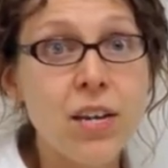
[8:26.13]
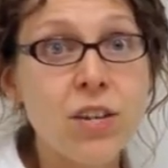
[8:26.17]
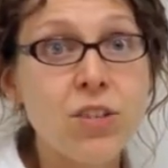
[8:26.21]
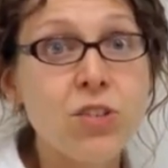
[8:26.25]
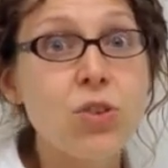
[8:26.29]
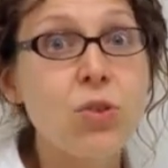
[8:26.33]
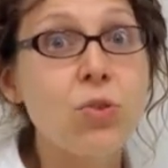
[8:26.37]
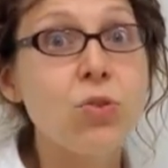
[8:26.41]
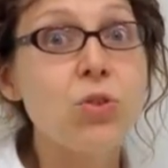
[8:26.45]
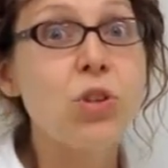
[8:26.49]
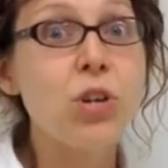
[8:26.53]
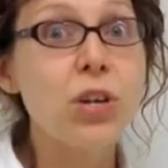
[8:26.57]

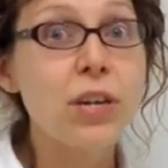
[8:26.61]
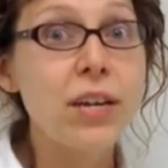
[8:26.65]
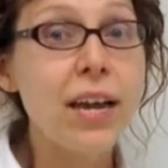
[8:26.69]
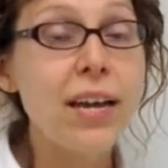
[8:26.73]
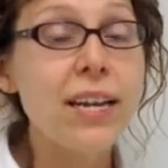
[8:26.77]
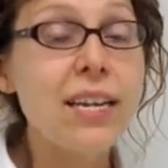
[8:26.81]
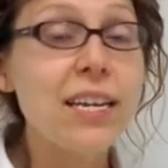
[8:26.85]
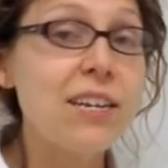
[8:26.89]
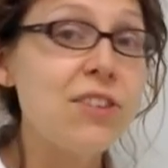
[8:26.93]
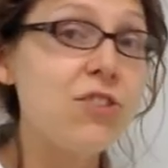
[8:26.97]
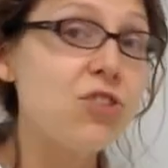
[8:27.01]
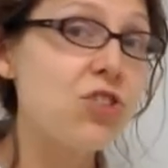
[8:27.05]
So look
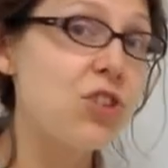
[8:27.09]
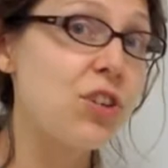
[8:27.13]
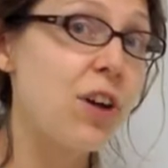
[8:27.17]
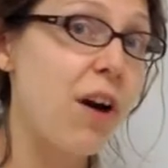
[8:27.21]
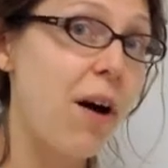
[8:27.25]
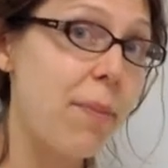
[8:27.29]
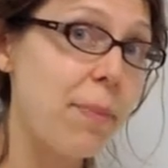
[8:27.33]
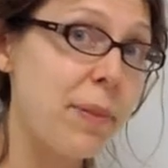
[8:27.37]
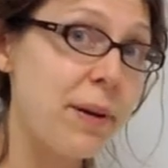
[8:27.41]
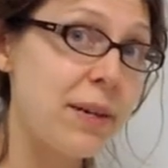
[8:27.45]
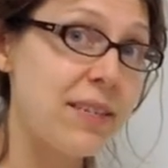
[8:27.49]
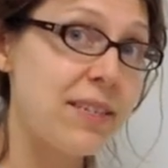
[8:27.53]
at each
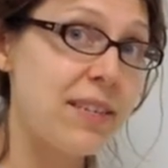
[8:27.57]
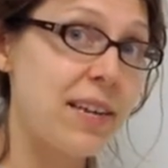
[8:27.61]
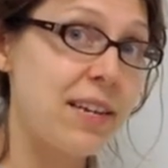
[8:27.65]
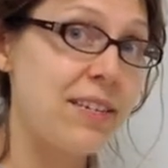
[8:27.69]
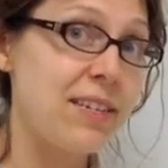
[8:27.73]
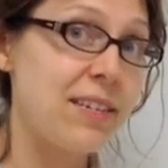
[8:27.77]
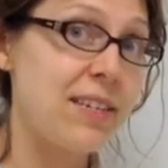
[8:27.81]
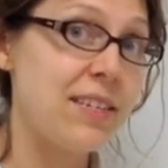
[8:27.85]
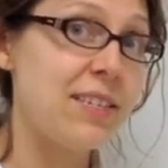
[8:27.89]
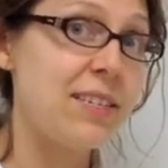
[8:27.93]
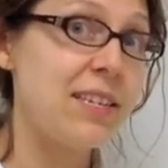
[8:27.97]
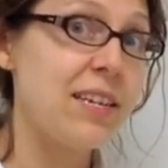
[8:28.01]
topic
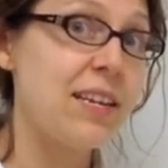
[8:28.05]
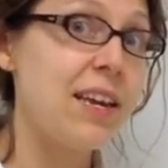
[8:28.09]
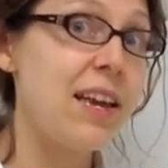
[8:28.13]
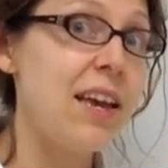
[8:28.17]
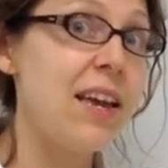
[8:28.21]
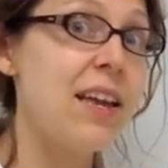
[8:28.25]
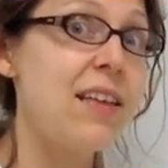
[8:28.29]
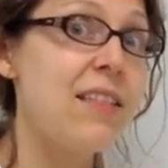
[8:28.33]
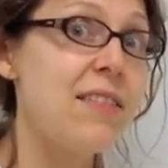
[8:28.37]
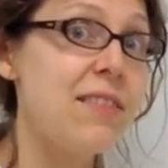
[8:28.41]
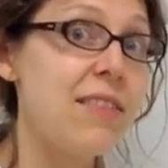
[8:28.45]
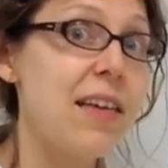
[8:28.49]
sentence
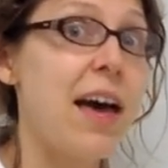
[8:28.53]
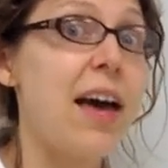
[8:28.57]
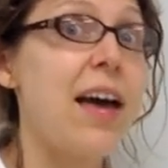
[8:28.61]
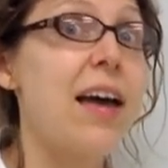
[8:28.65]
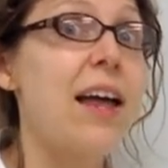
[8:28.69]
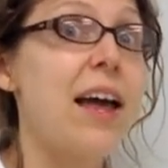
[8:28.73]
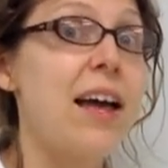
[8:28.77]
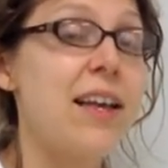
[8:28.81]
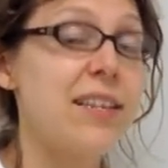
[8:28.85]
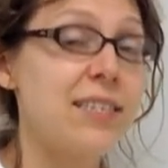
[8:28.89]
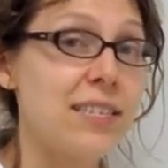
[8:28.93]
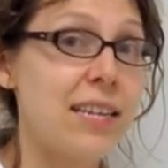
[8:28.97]
in
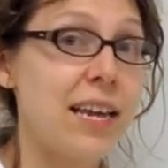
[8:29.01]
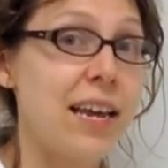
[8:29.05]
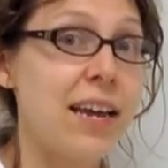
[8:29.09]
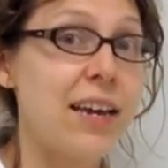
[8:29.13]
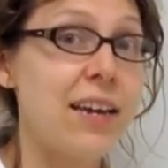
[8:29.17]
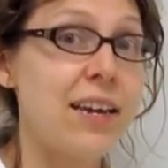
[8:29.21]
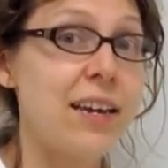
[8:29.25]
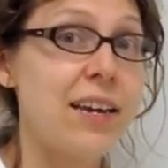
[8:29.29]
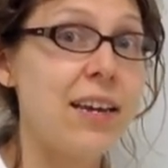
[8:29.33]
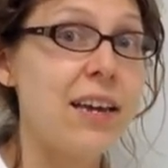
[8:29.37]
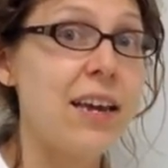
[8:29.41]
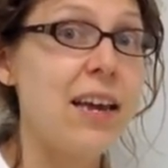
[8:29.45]
that
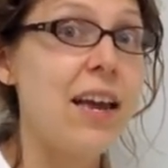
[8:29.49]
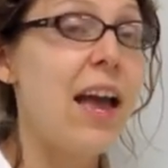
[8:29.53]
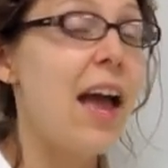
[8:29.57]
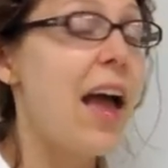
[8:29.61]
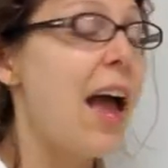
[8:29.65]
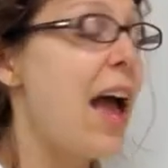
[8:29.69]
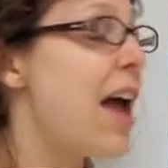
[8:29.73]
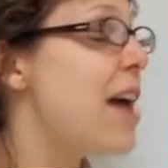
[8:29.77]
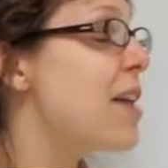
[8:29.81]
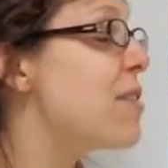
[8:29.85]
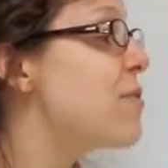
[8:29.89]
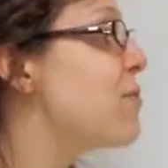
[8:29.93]
essay
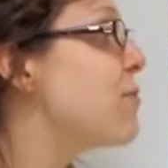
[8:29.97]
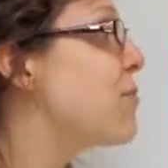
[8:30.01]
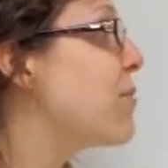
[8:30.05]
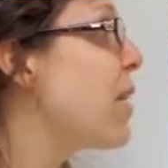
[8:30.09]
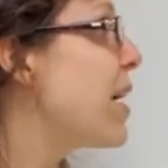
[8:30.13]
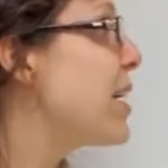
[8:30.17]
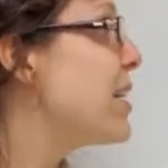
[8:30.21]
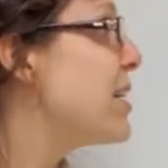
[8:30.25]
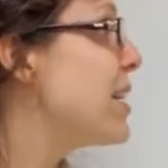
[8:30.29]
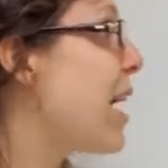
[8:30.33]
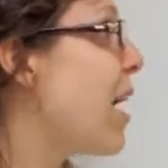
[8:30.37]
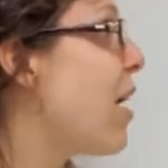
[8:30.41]
and
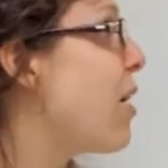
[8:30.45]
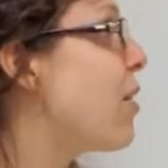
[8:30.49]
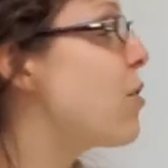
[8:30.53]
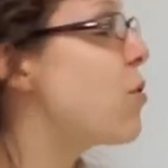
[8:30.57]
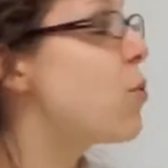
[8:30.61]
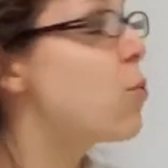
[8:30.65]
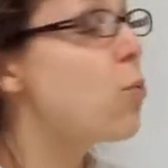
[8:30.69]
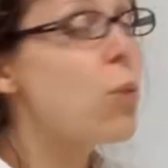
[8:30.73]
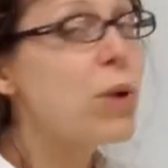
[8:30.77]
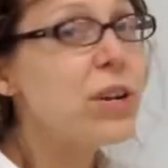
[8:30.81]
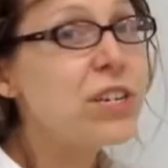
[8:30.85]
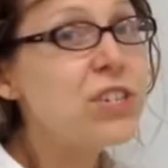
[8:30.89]
find out
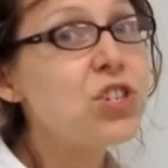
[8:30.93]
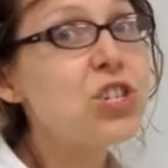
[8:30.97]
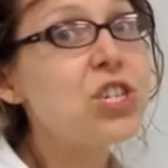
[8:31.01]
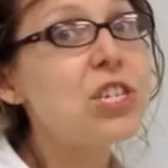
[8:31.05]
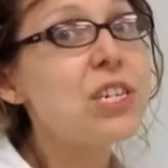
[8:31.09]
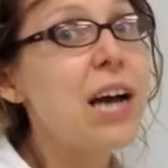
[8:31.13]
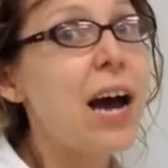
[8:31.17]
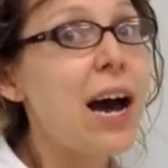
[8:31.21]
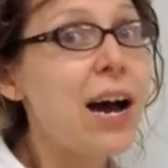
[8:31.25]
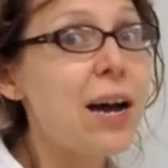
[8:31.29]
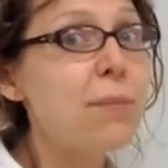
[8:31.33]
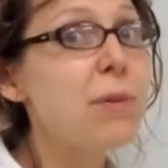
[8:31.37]
which
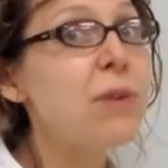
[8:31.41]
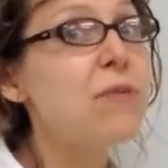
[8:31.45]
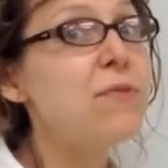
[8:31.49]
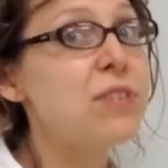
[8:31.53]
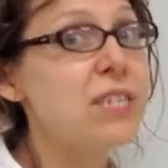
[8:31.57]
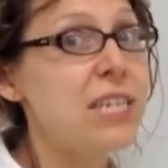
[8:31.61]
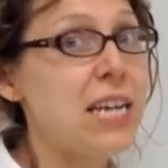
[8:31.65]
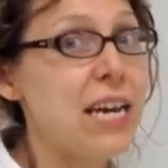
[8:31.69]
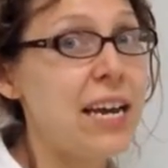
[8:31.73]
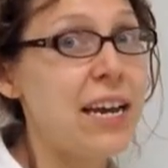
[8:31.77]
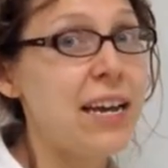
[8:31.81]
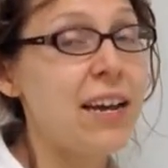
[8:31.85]
time of
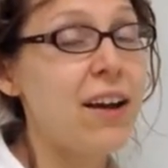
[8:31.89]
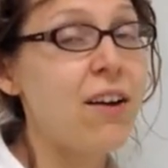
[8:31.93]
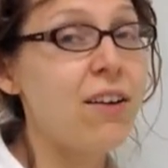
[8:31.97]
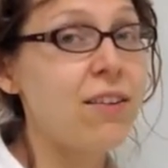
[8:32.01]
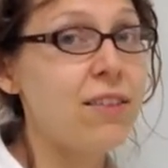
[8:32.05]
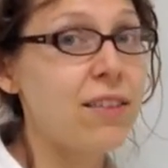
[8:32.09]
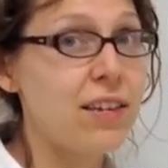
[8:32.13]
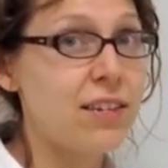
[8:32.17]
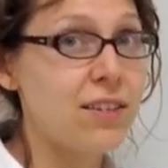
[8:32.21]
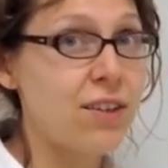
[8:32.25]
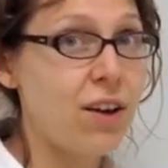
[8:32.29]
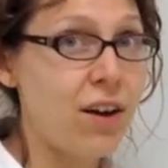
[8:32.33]
day are
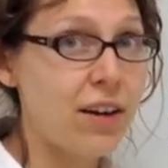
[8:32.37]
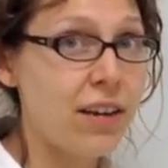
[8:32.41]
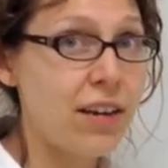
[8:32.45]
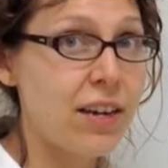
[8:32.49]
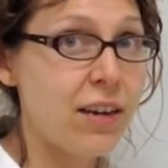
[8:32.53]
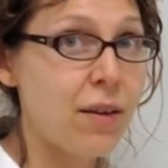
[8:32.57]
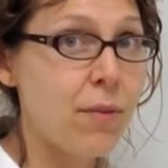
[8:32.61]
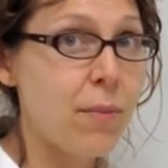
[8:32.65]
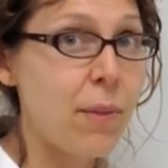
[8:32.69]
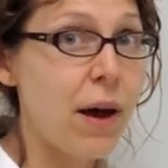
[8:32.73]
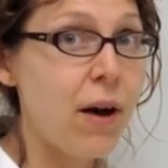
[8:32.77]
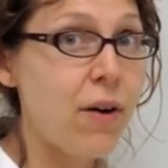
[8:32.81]
they
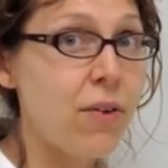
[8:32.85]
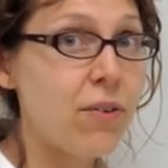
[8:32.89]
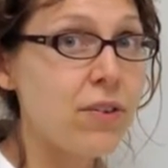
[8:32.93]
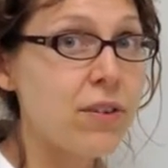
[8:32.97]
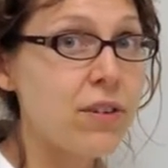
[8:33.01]
talking about.